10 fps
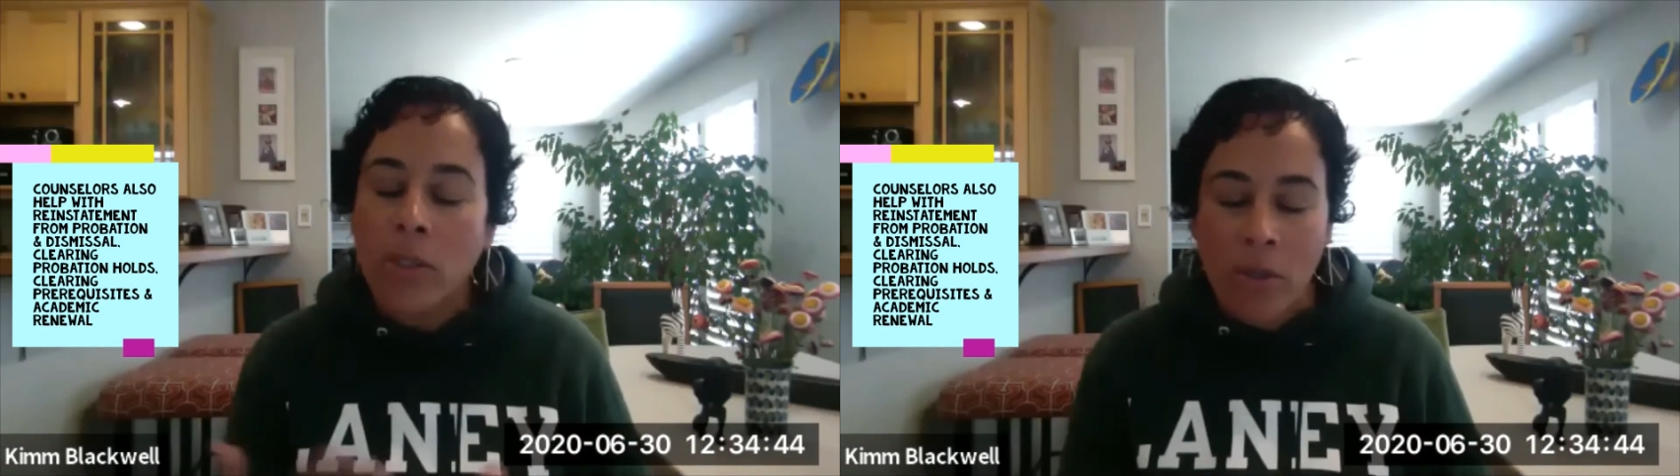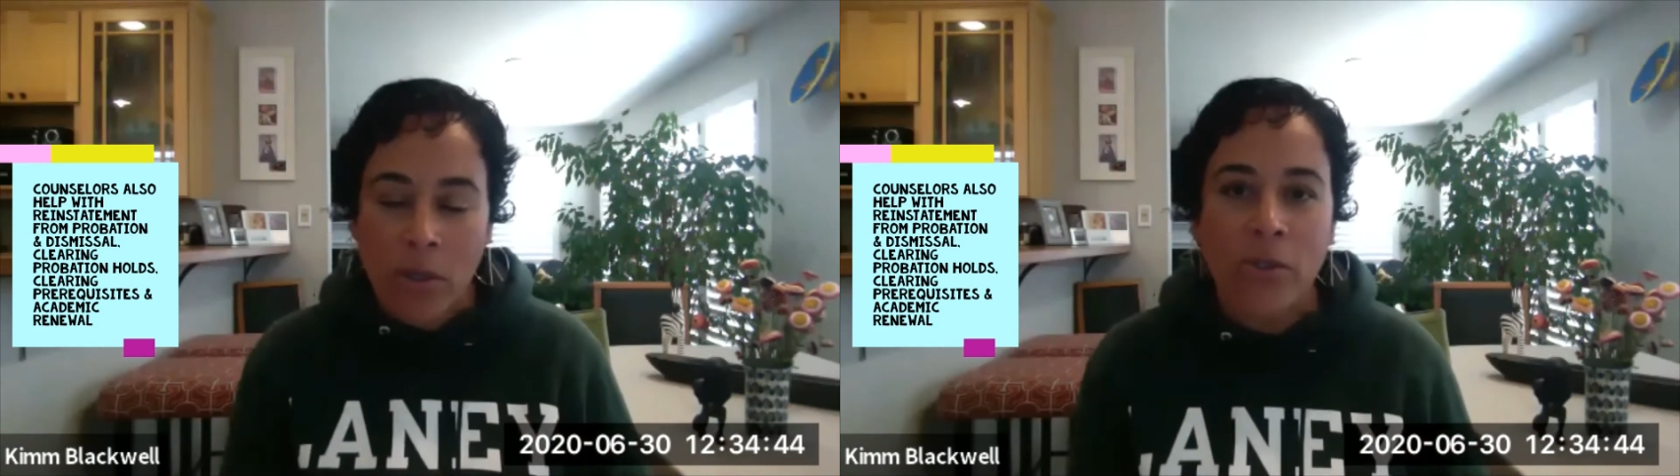
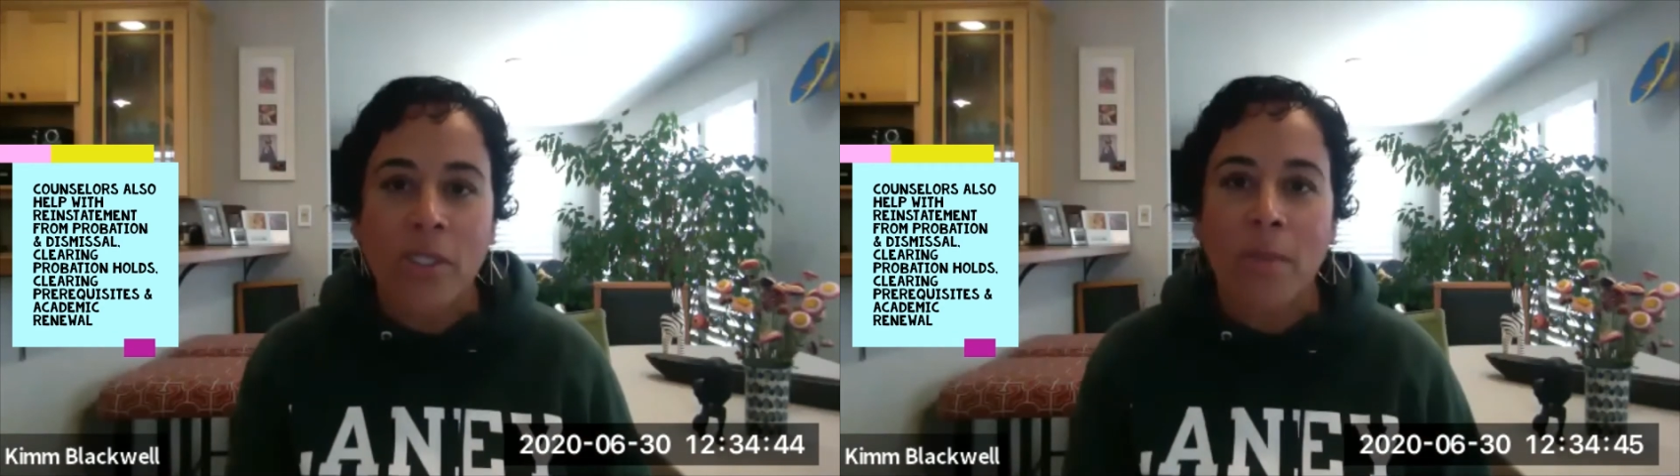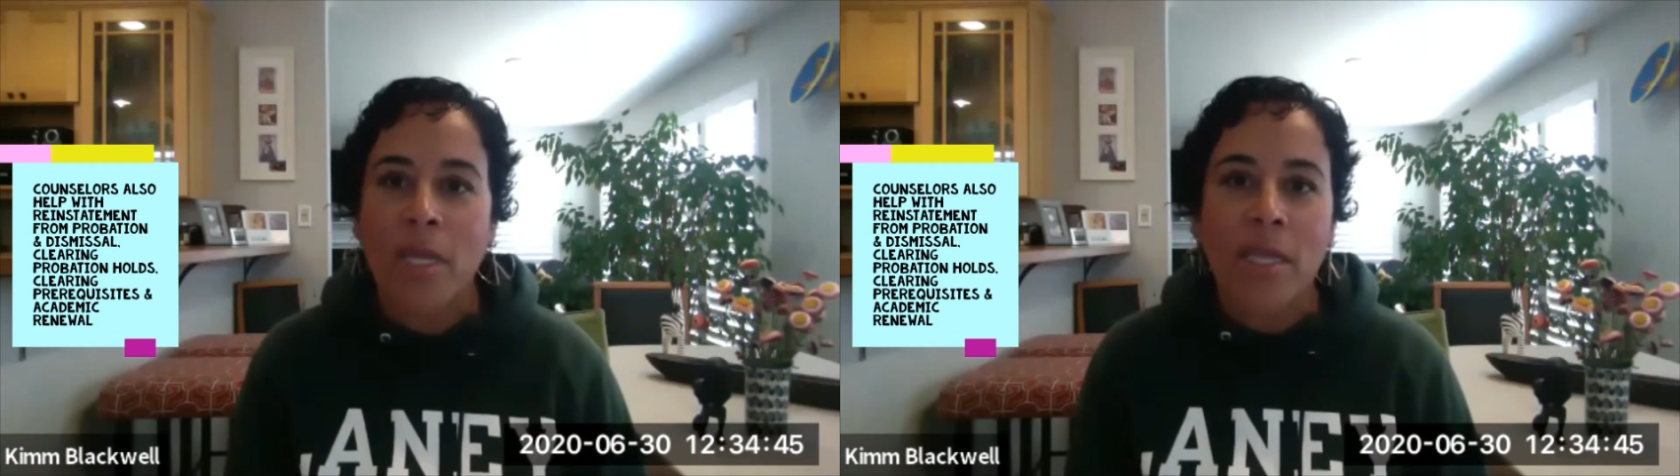So those are
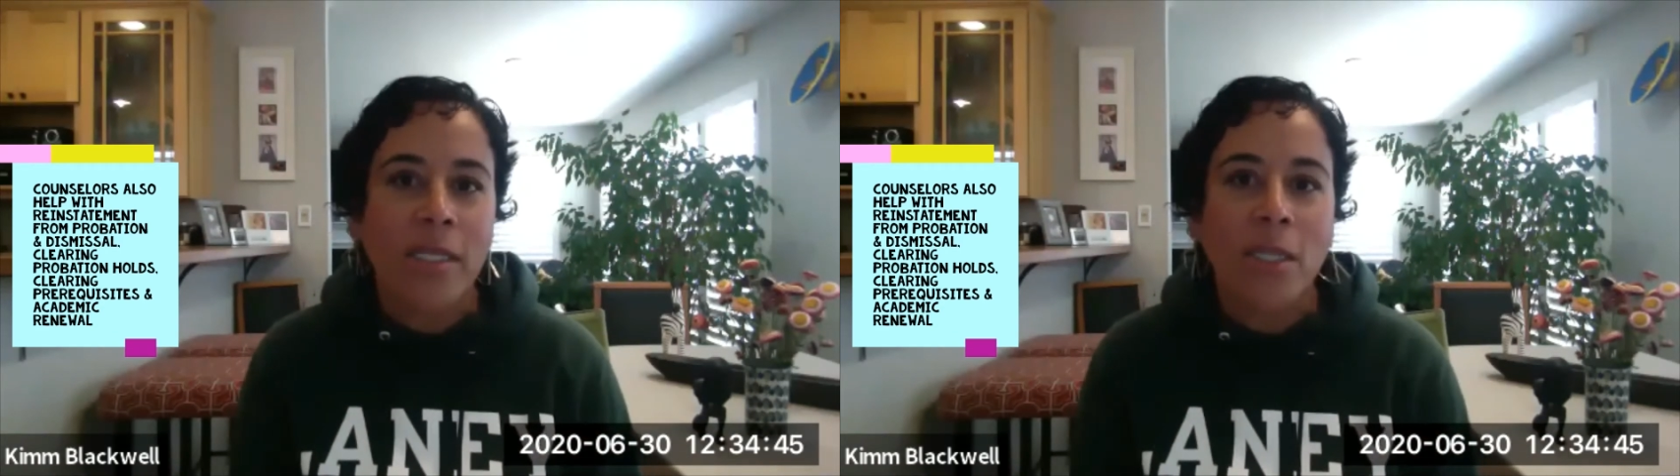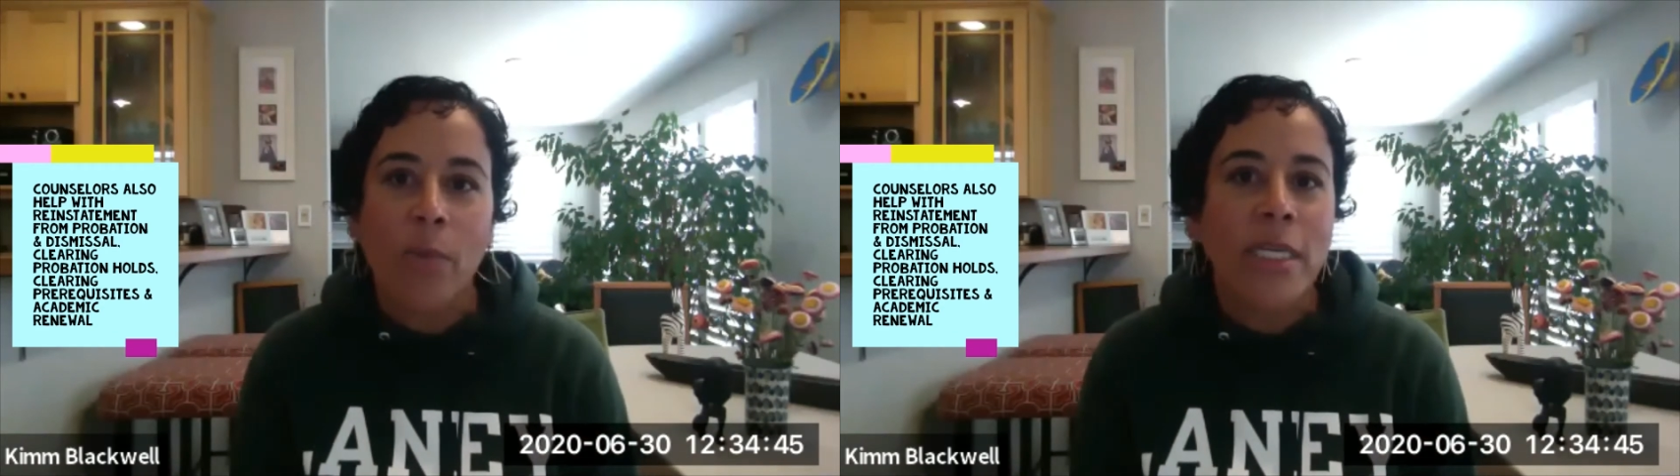some of the
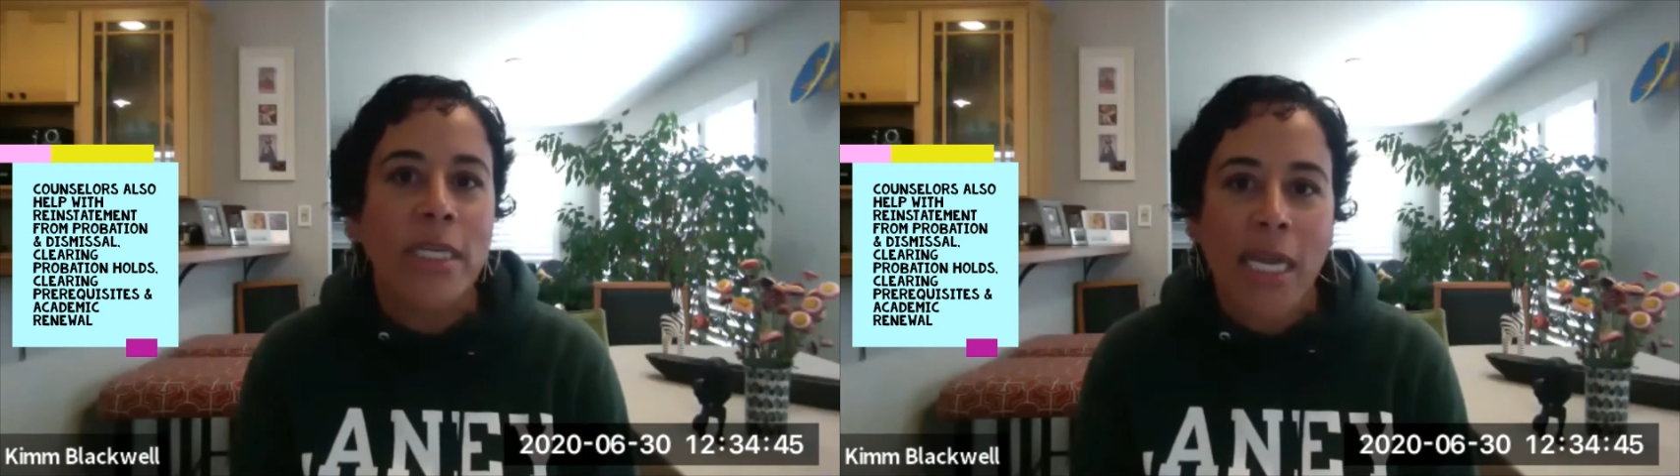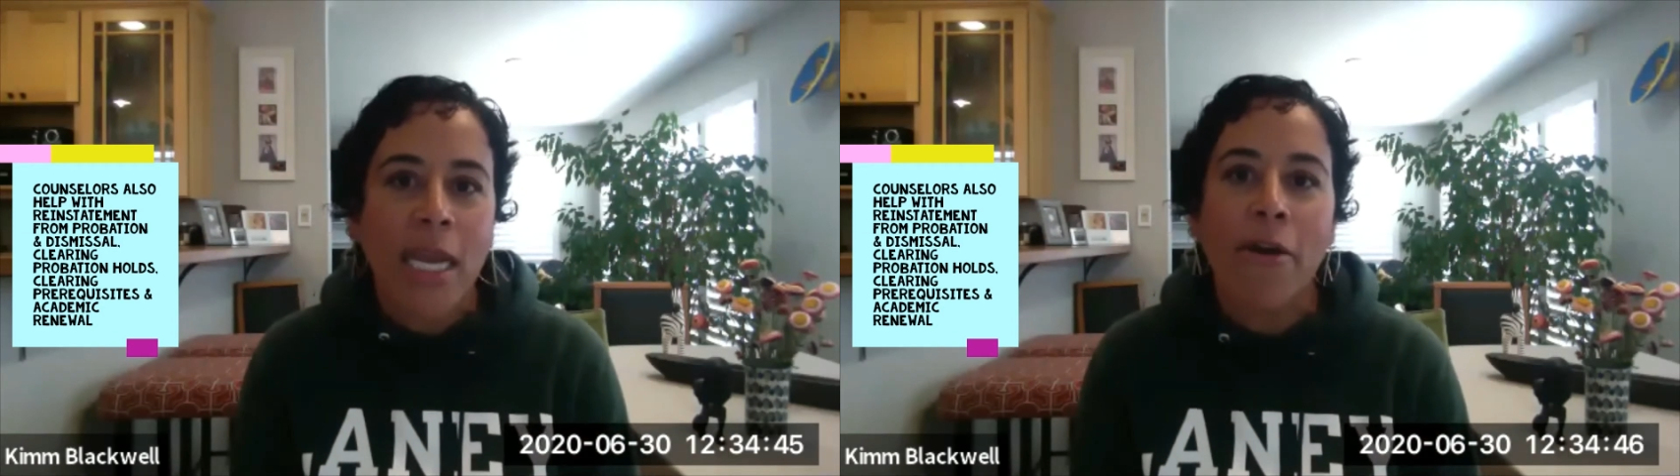things that we
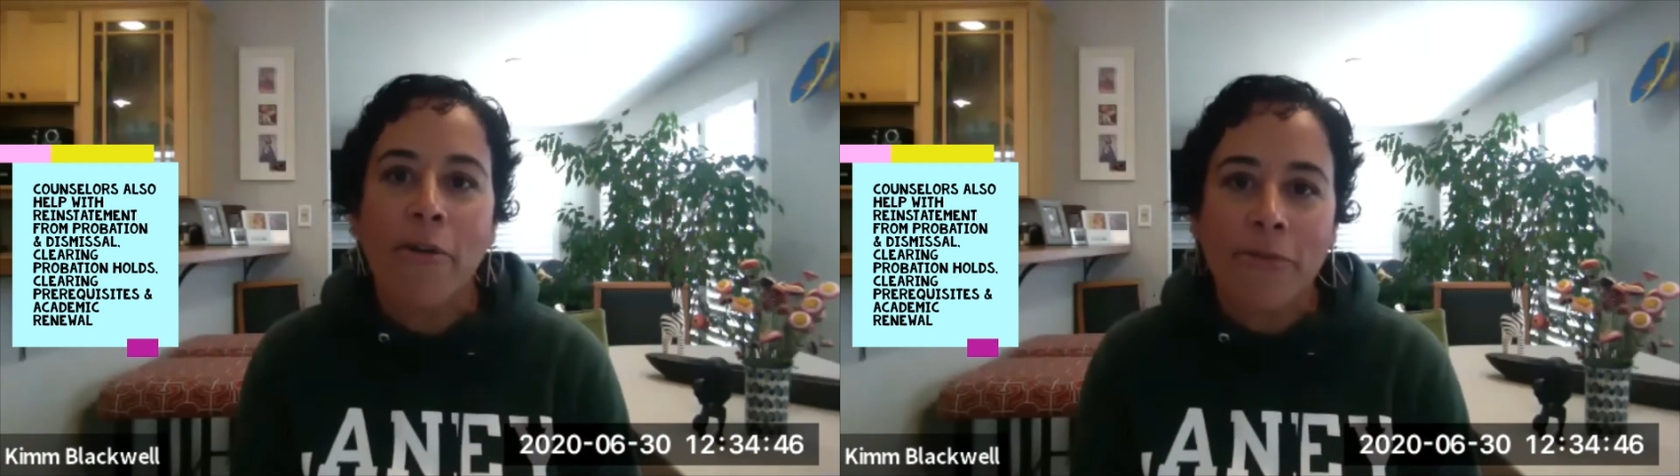take care of.